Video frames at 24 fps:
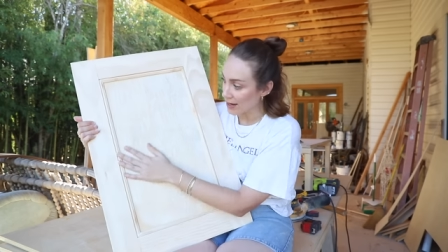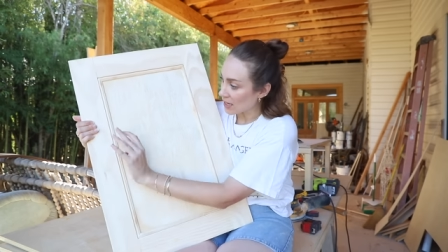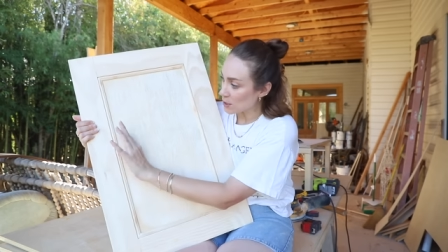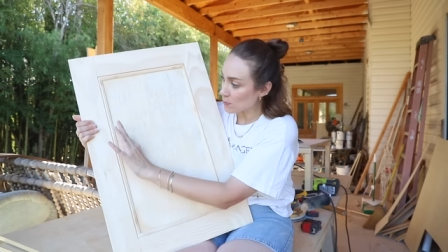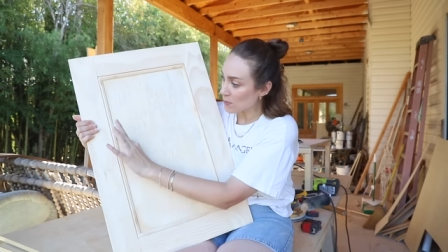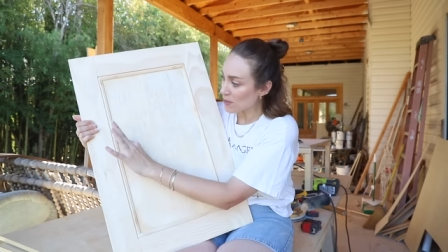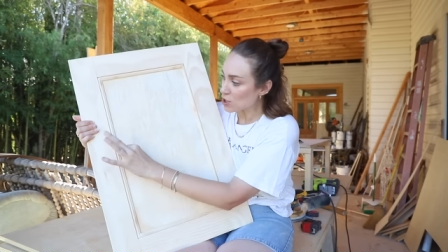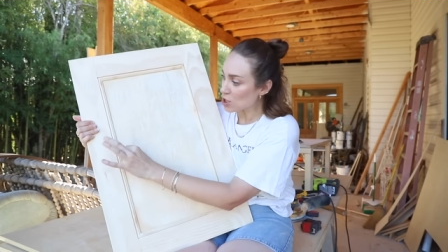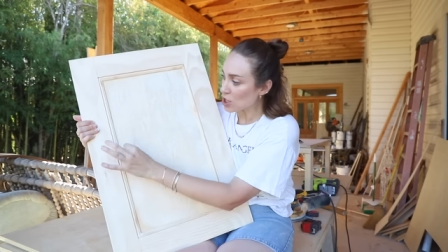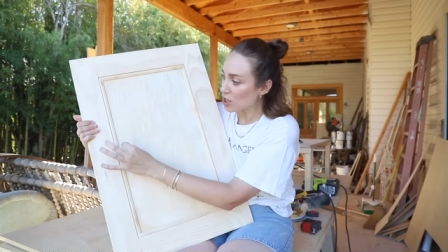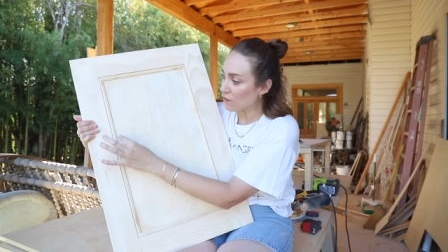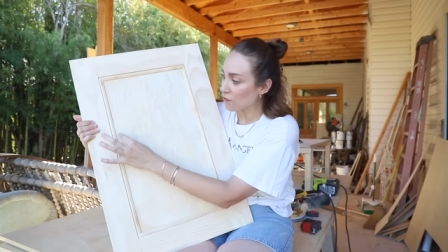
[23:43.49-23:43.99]

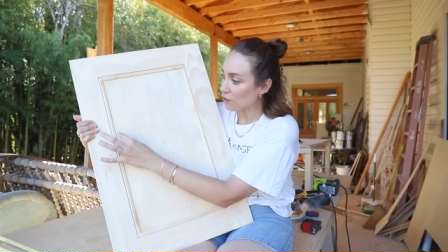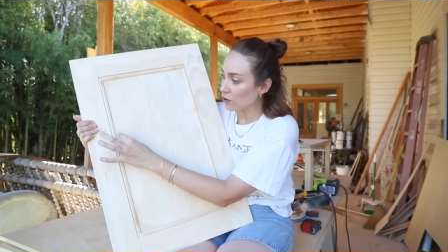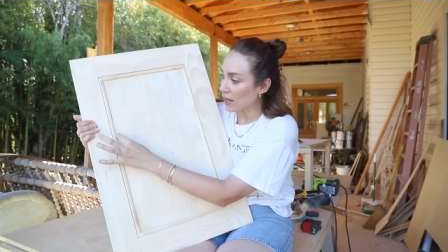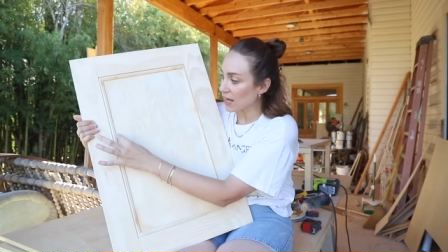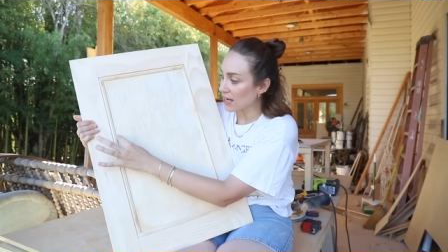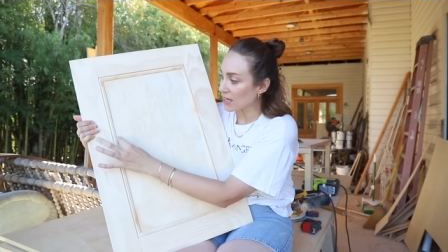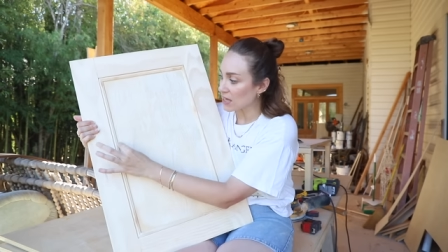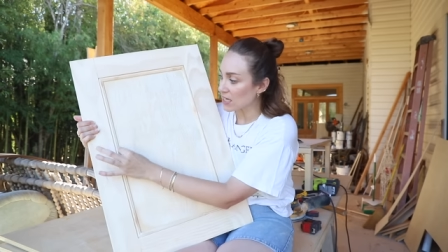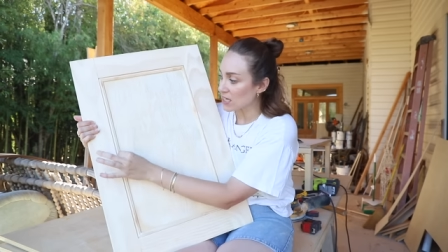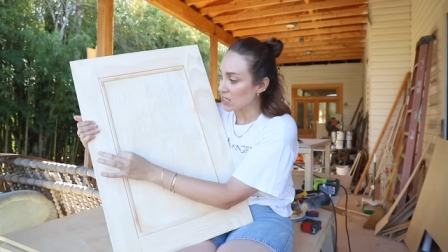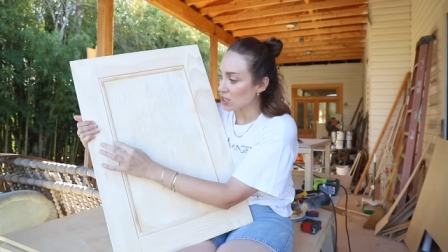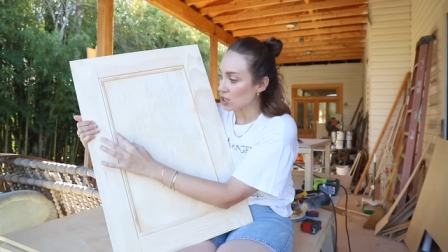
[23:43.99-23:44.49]
Especially for
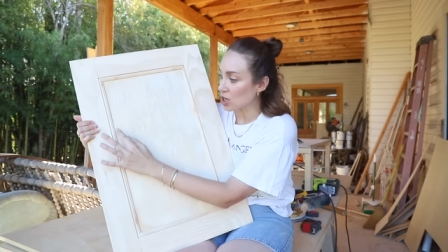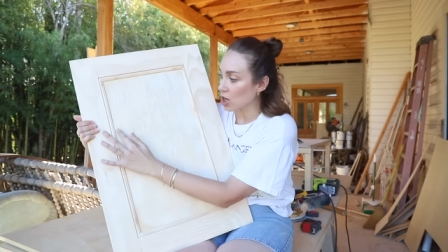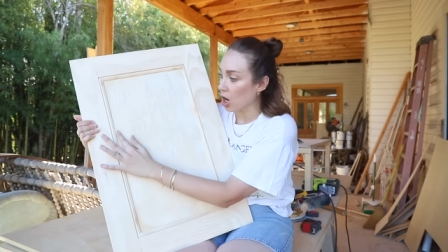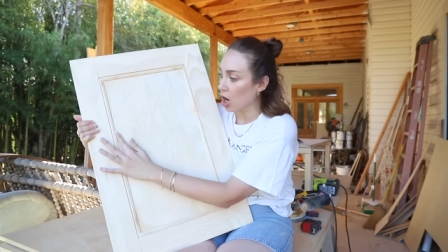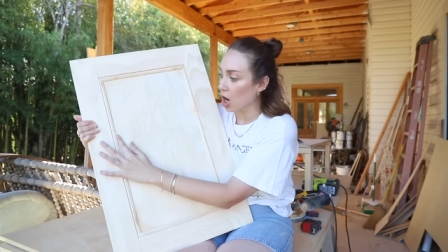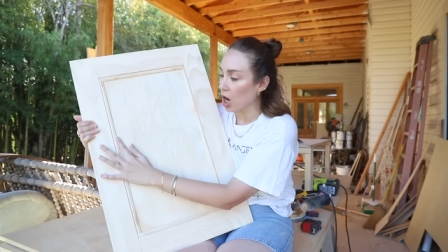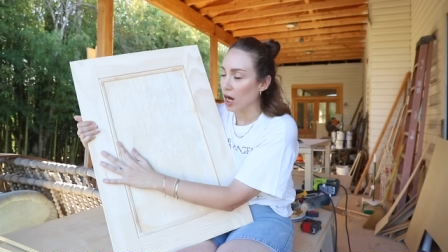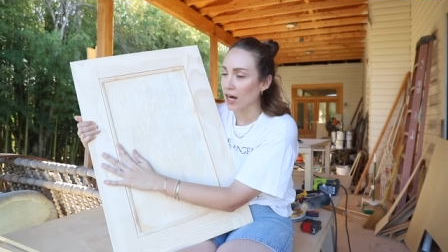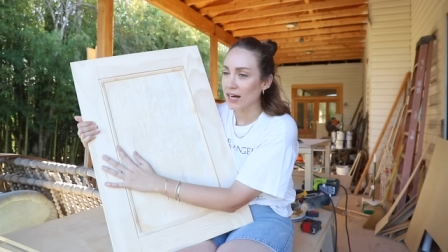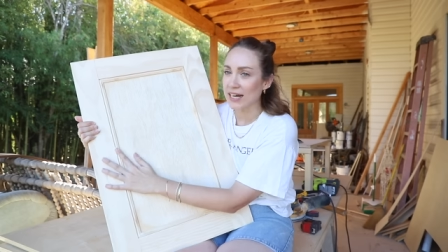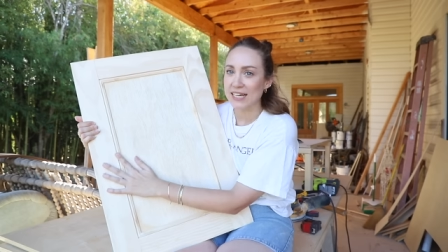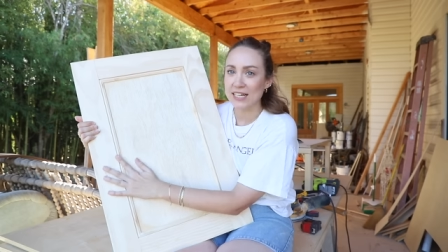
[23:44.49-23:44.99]
like this
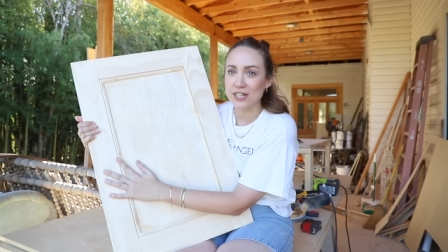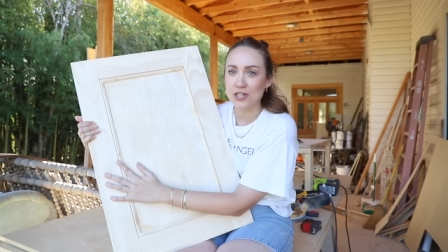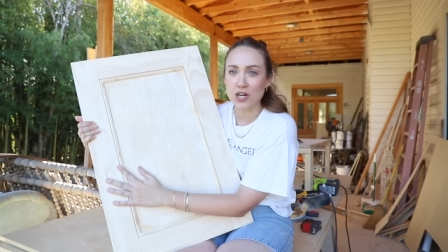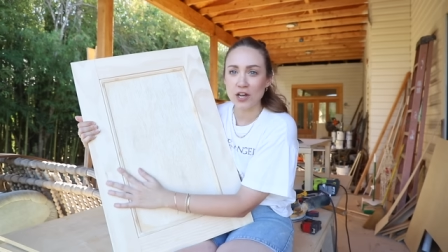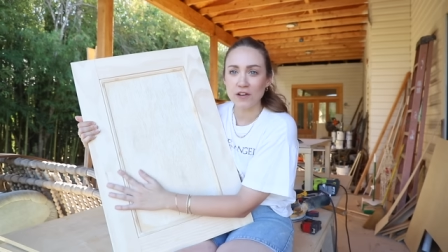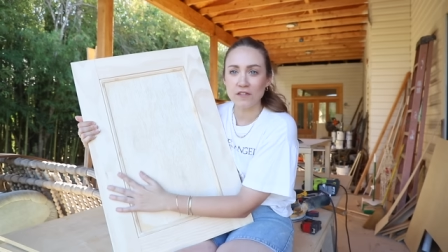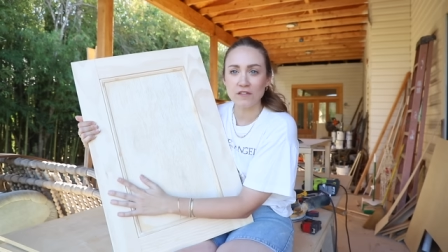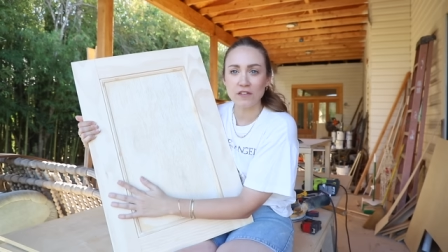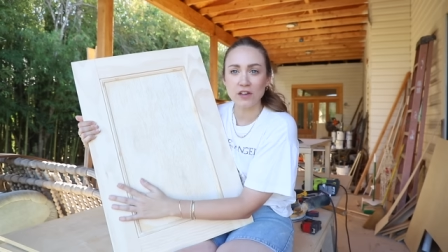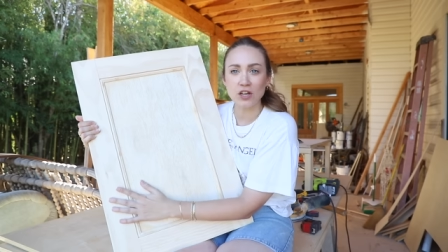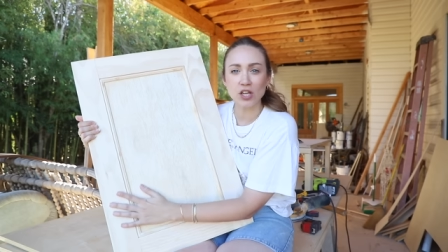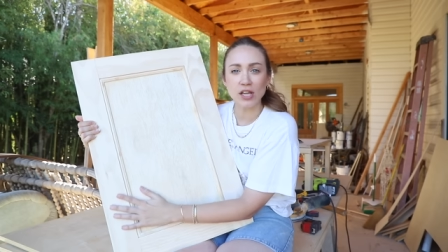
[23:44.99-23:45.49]
cottage,
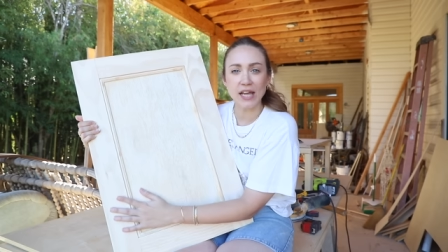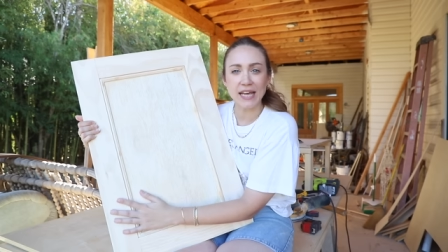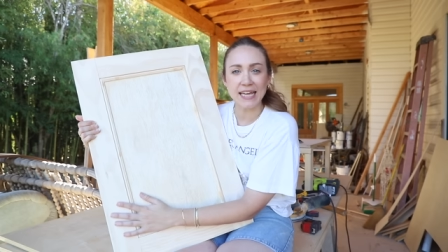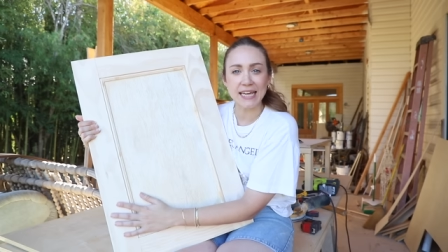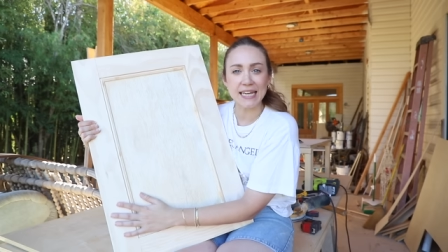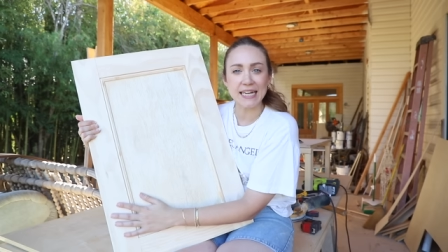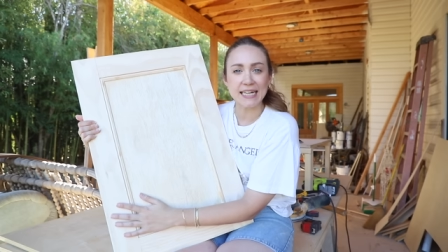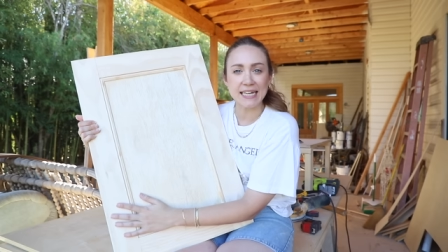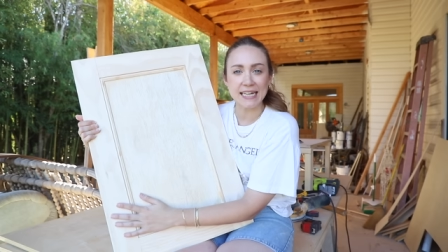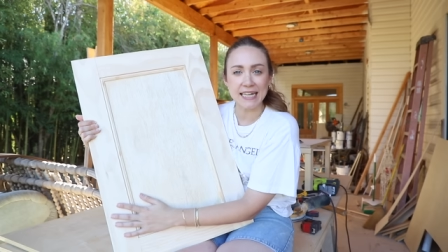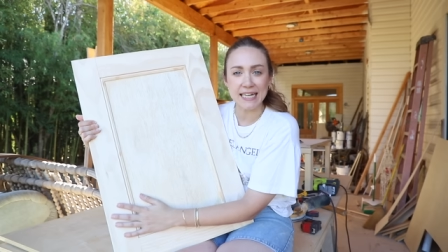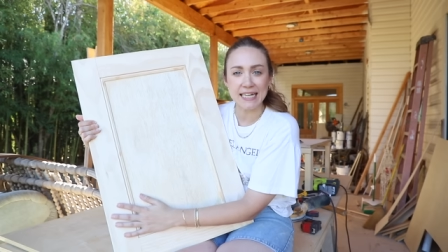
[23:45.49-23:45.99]
I feel like
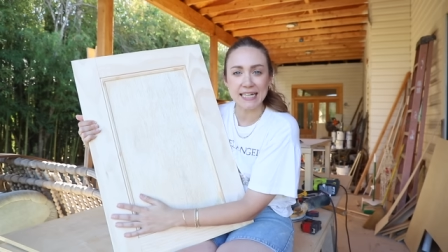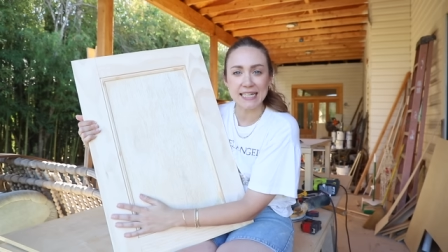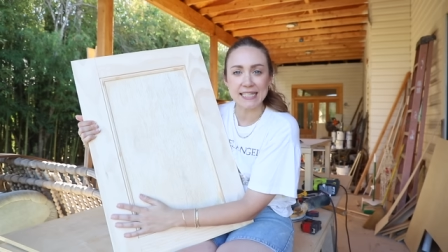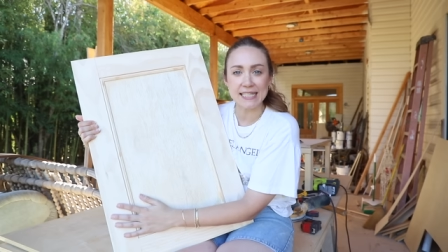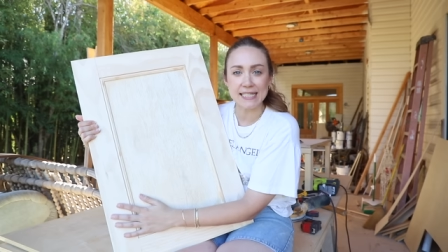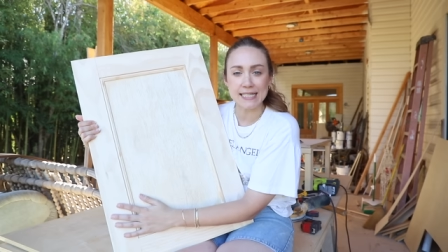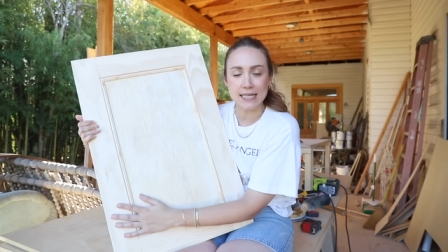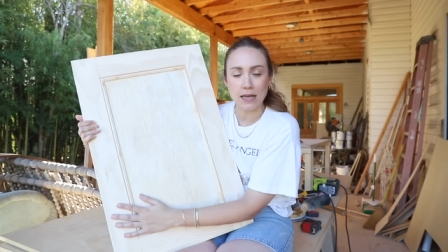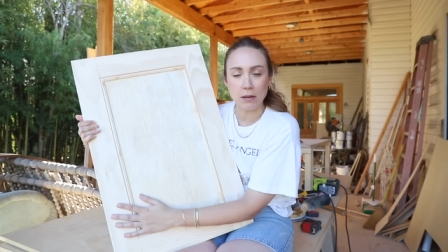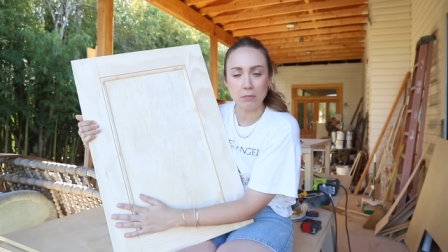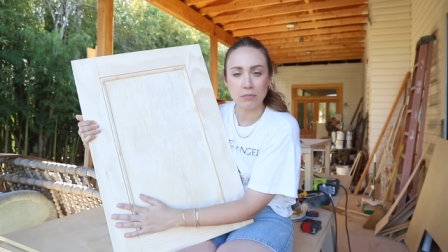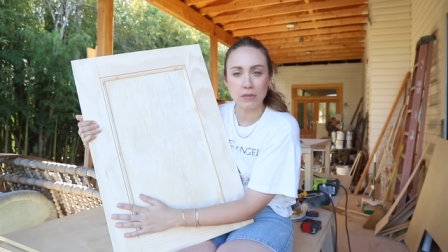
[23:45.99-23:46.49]
it needed
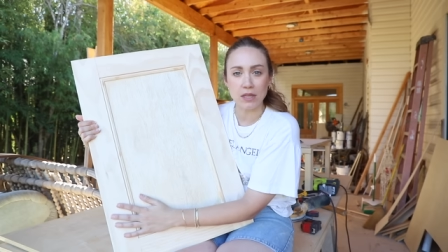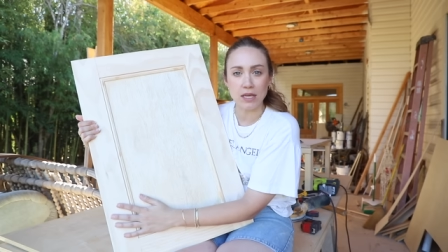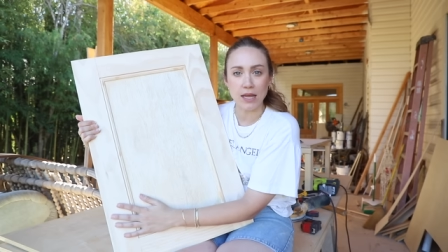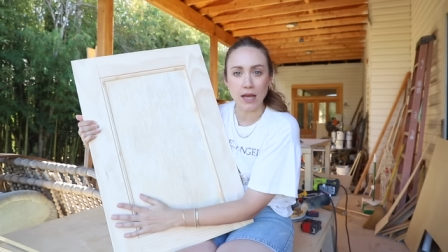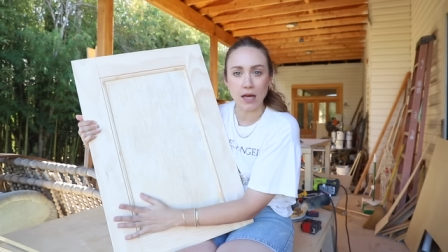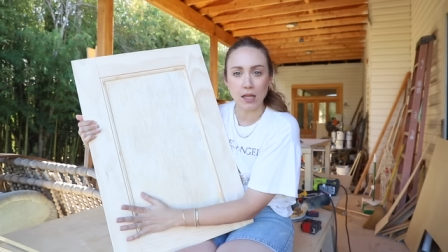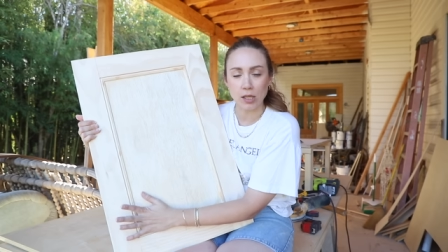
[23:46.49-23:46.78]
something,